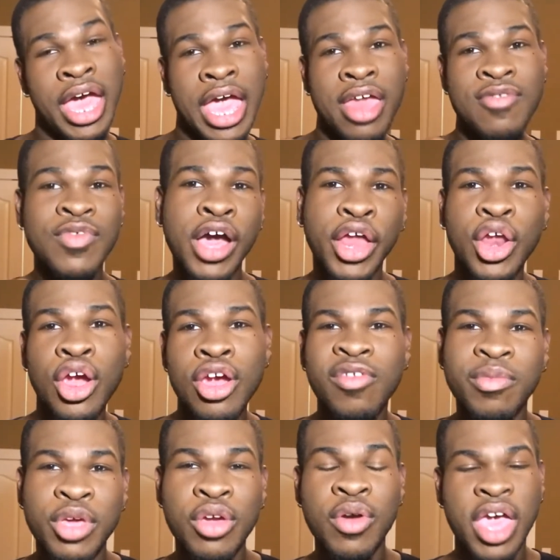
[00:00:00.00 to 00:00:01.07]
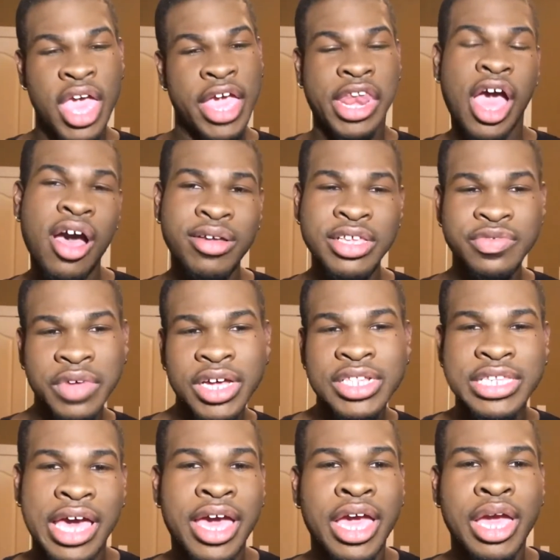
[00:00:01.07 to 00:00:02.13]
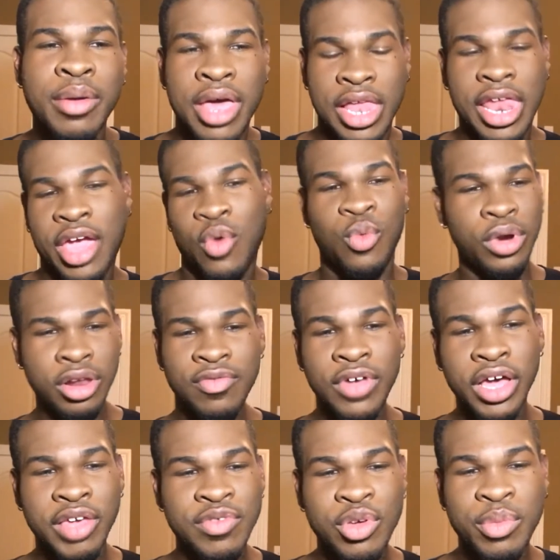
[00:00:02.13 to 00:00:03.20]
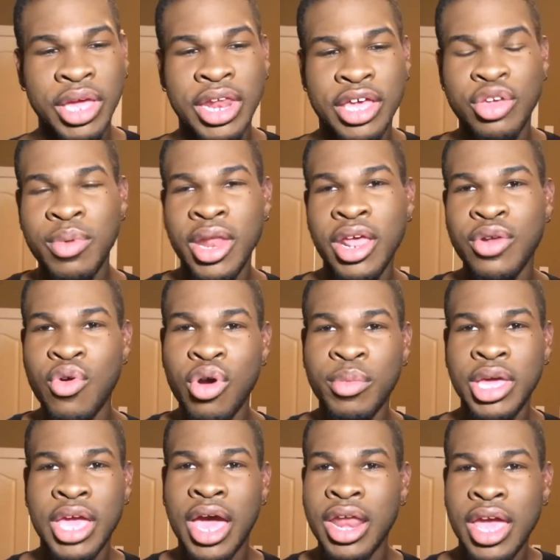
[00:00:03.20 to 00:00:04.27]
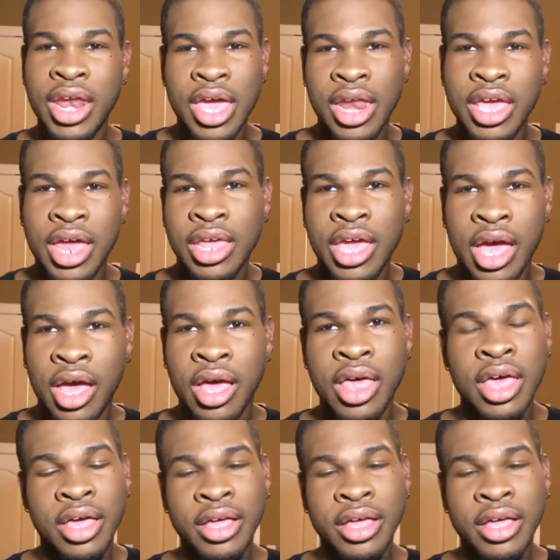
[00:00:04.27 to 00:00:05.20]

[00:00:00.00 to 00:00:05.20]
I hadn't fucking heard from you in all this fucking time. Like, where the fuck have you been? You been ignoring me, yada, yada, yada, yada, yada.